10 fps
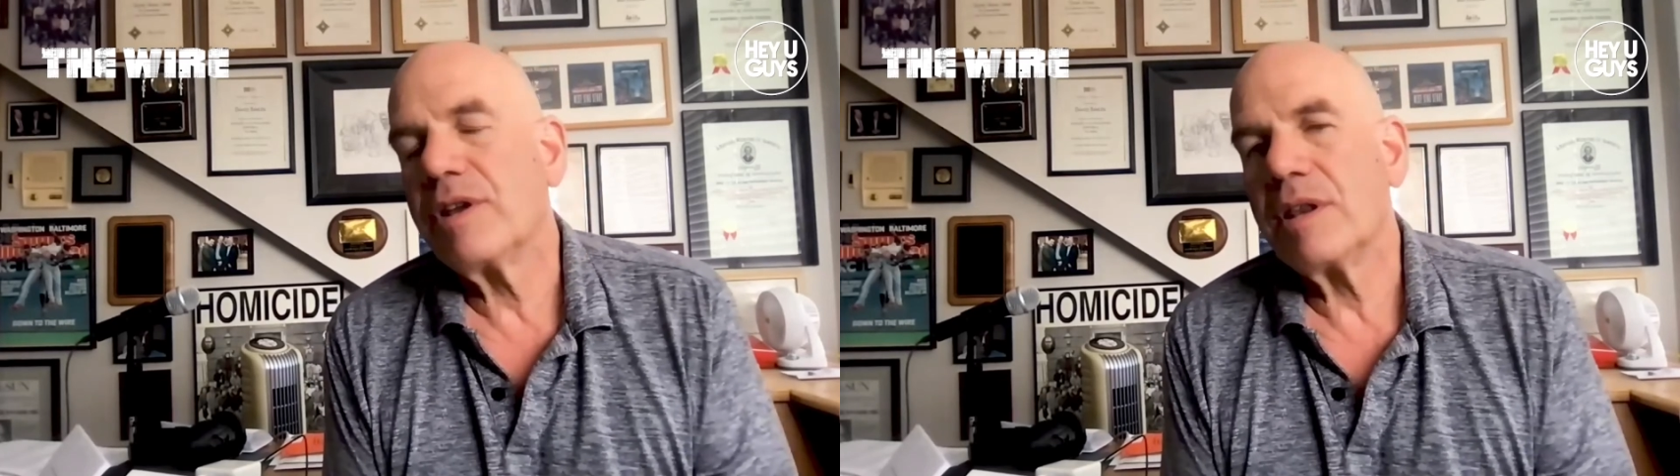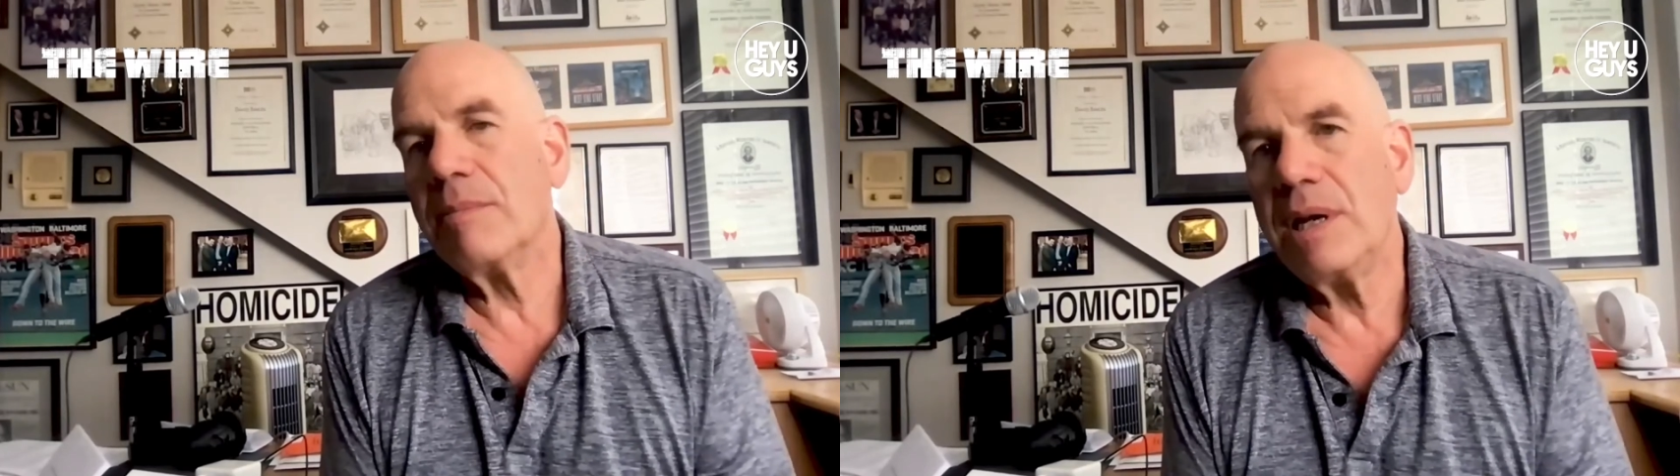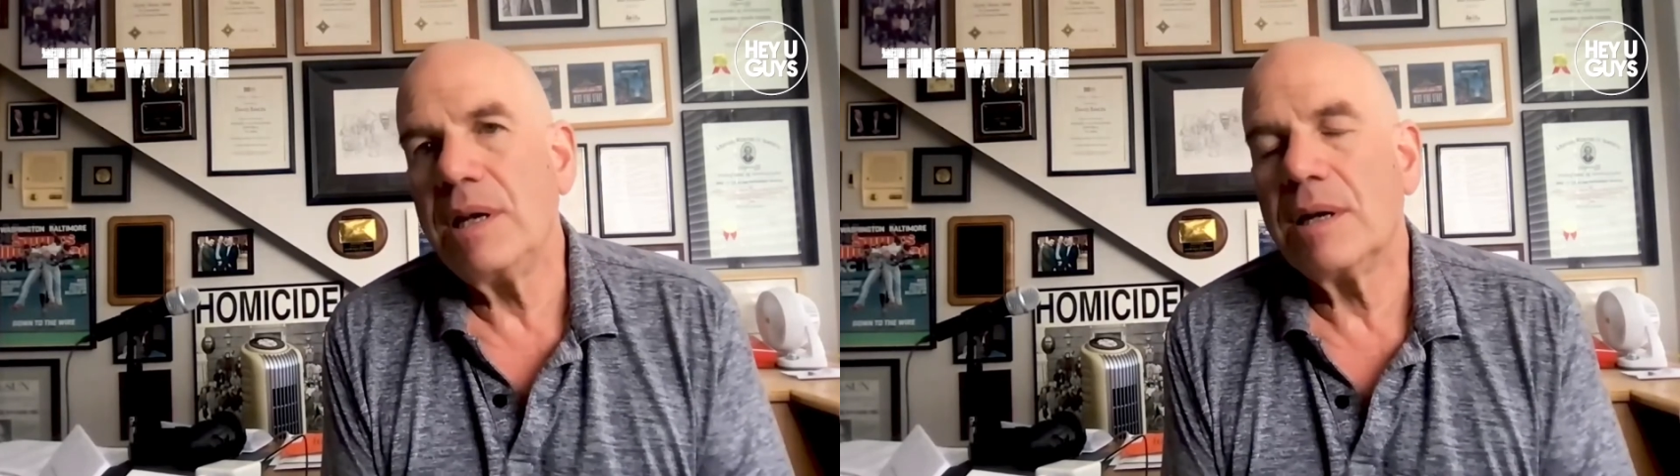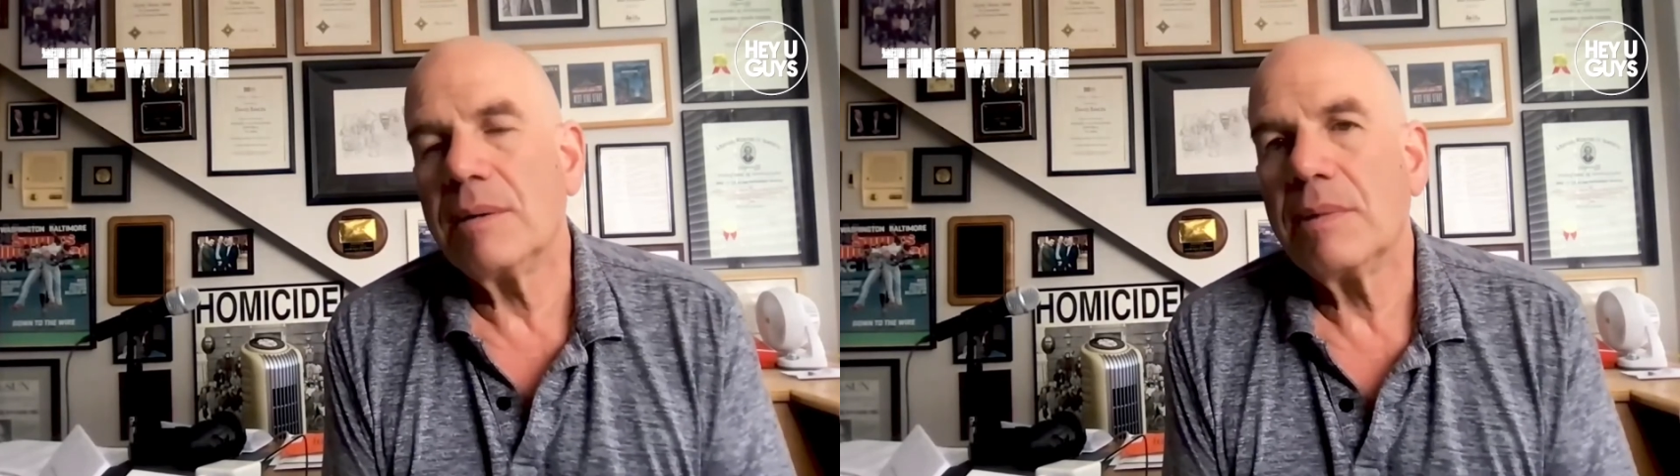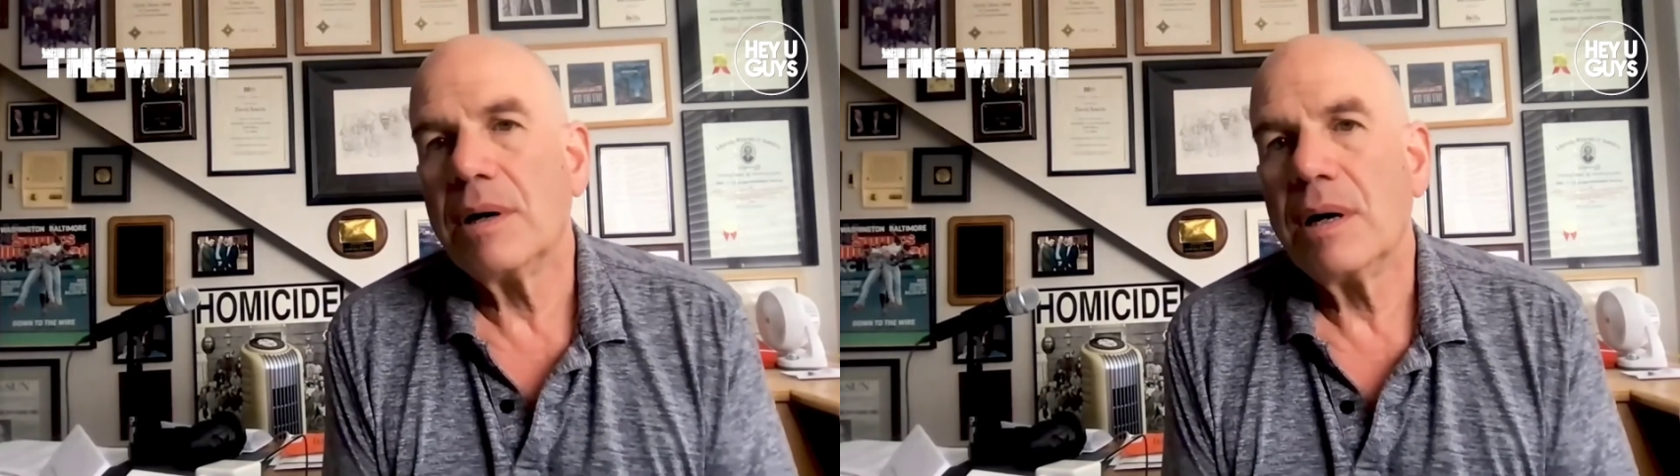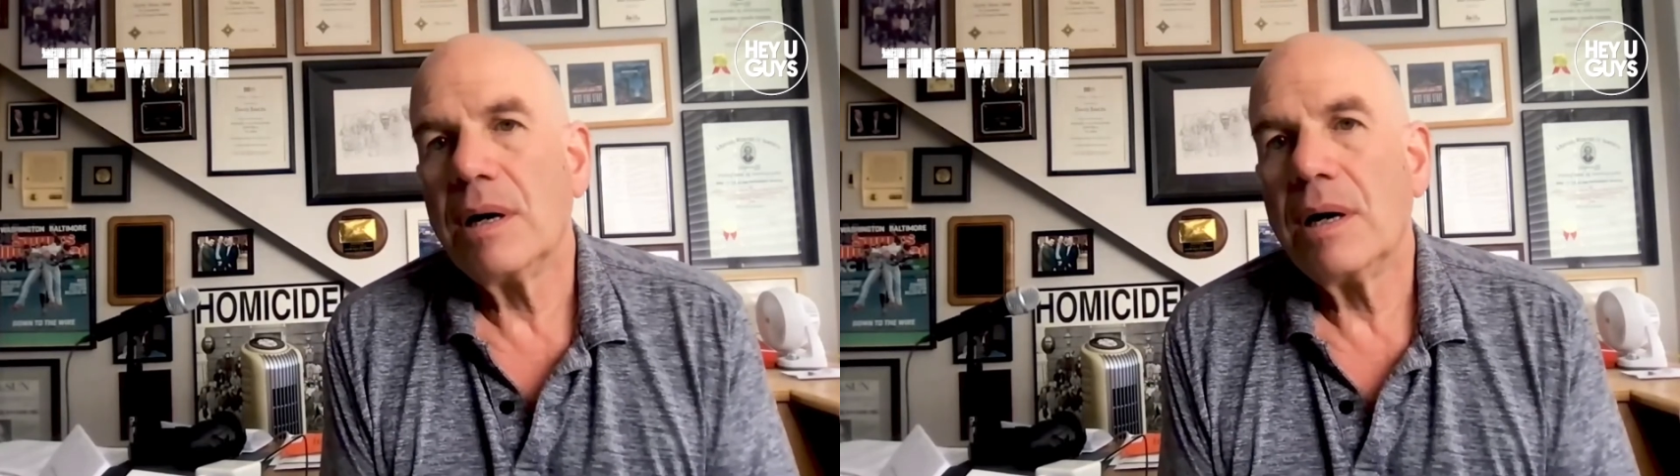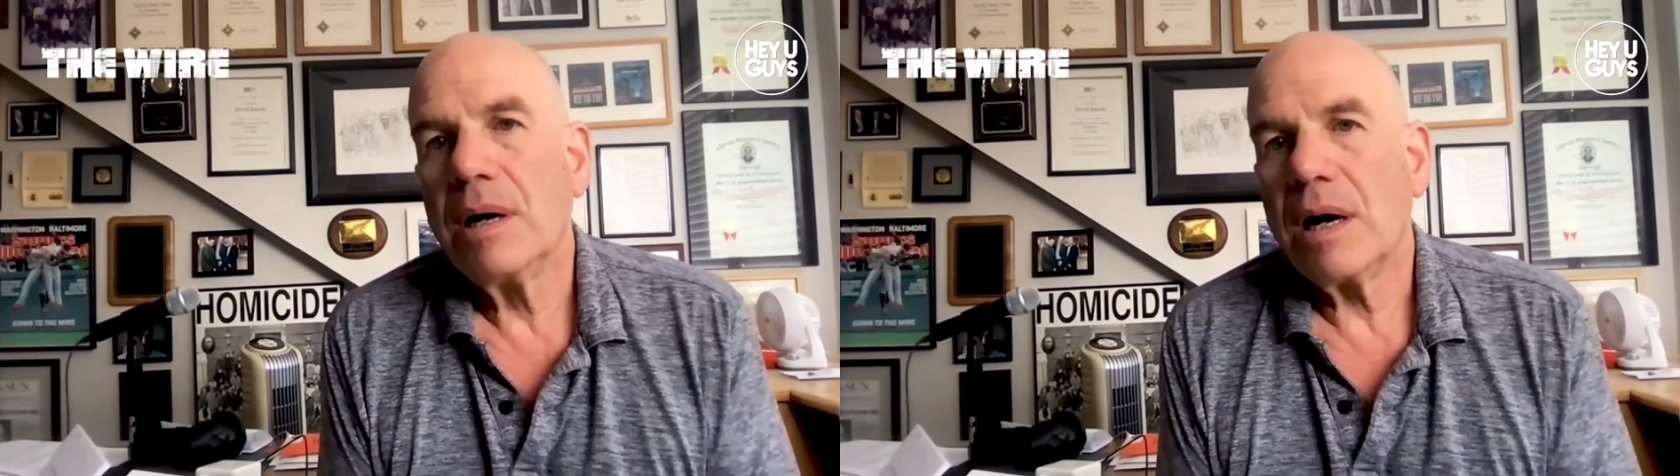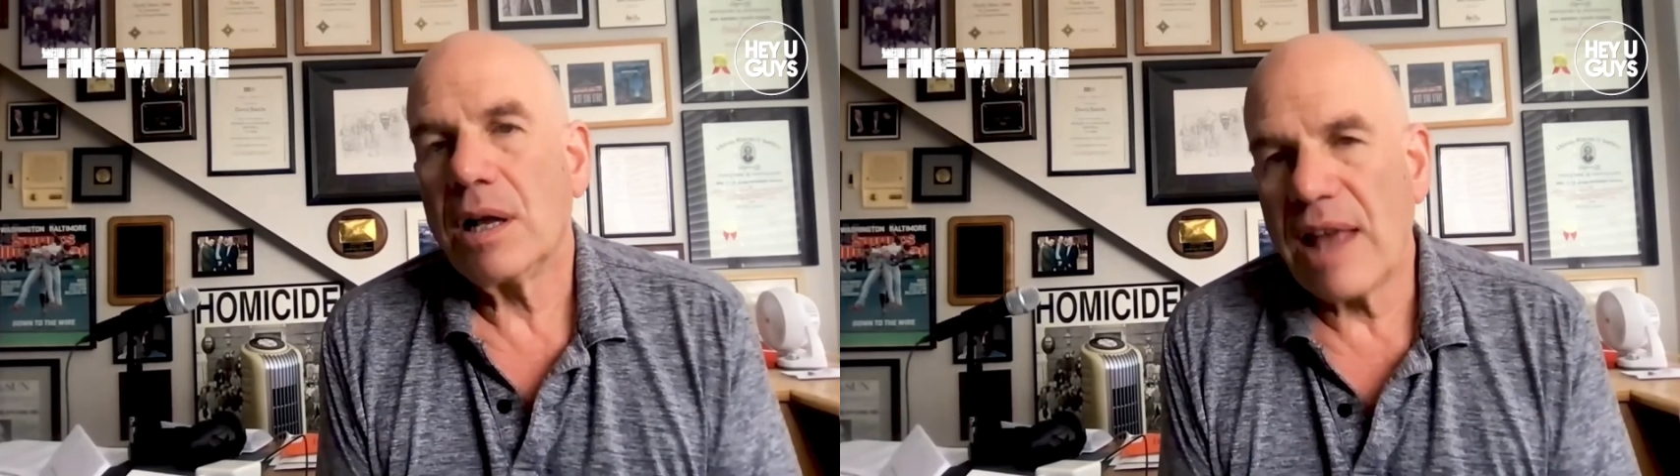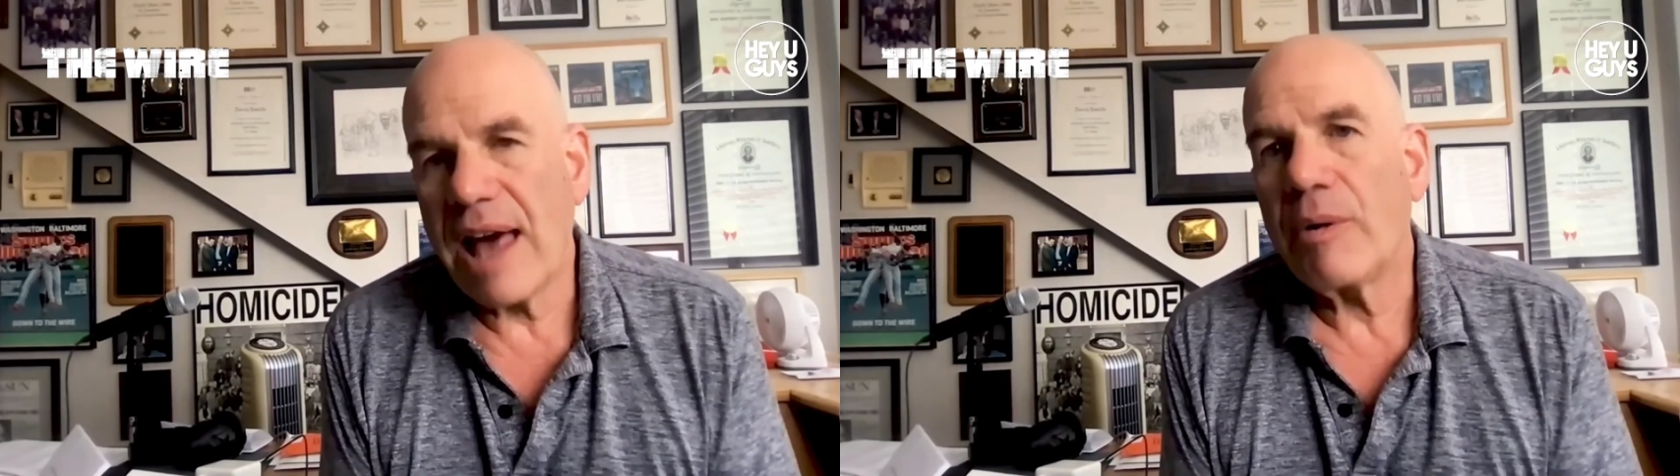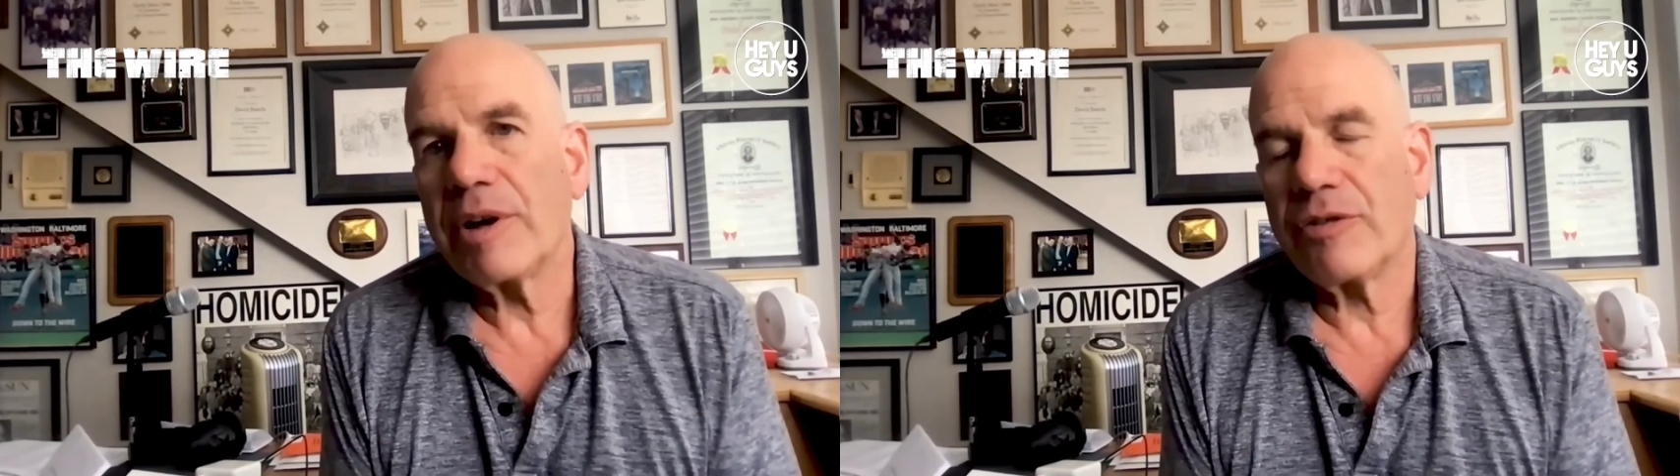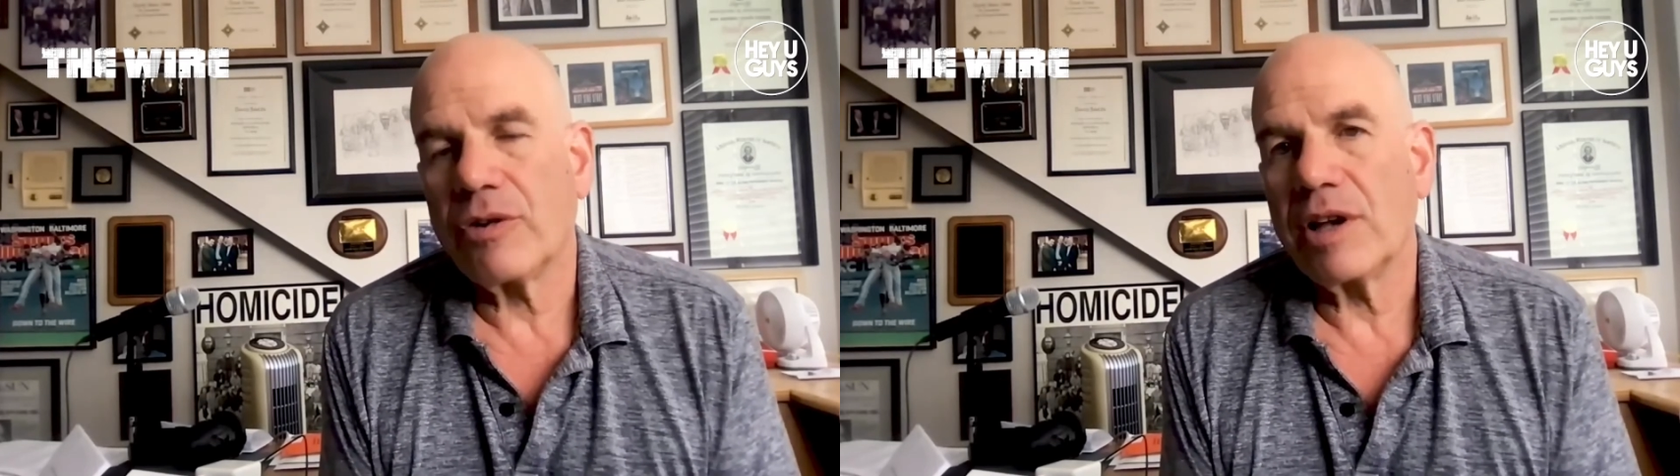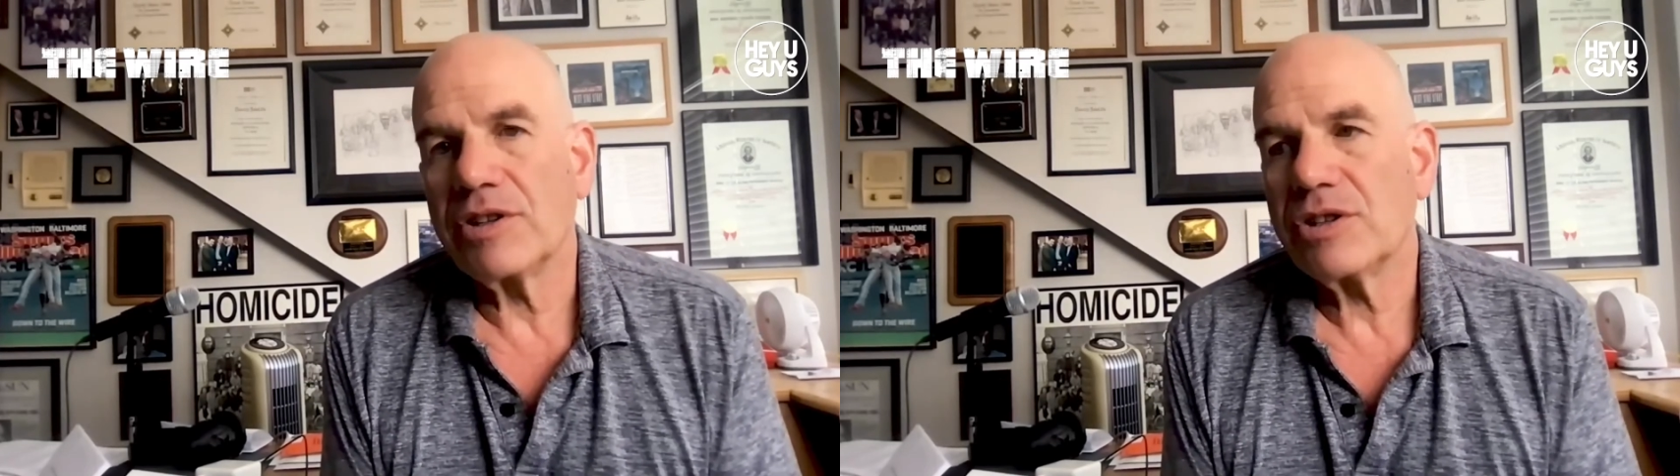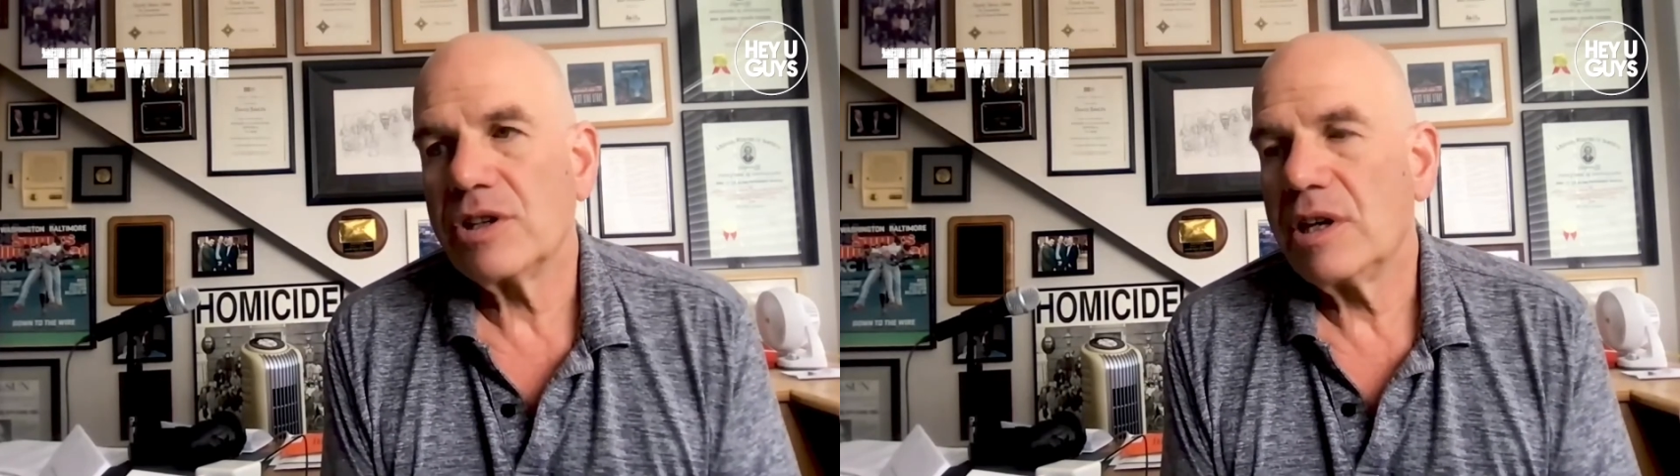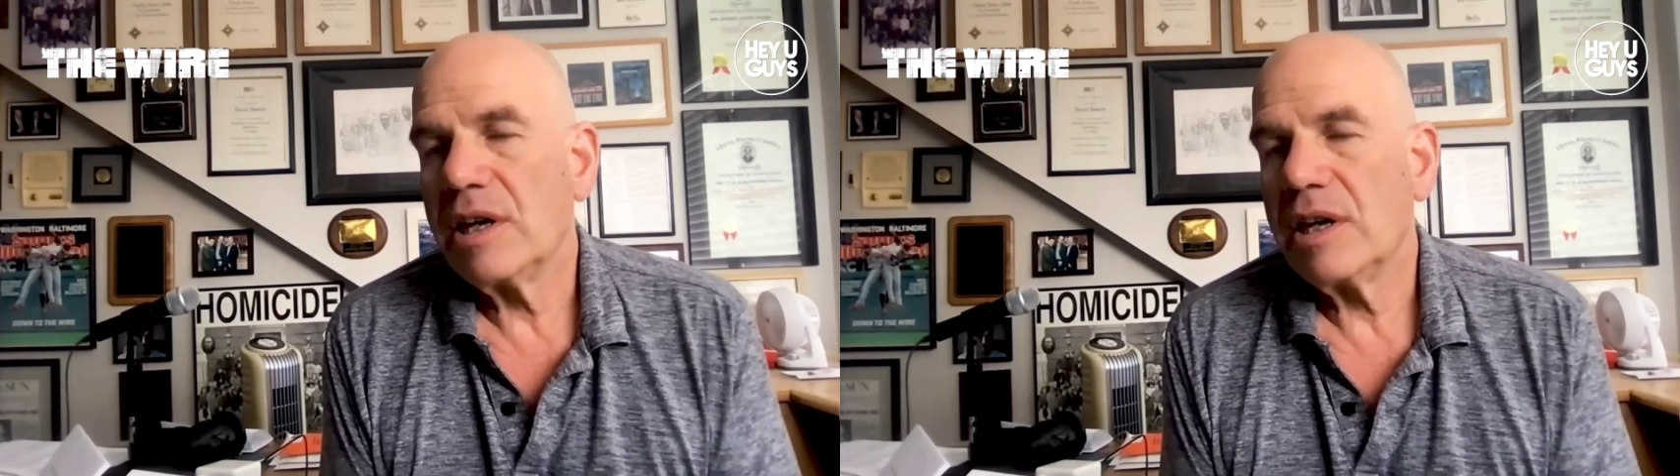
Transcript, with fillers: the medium allowing for us.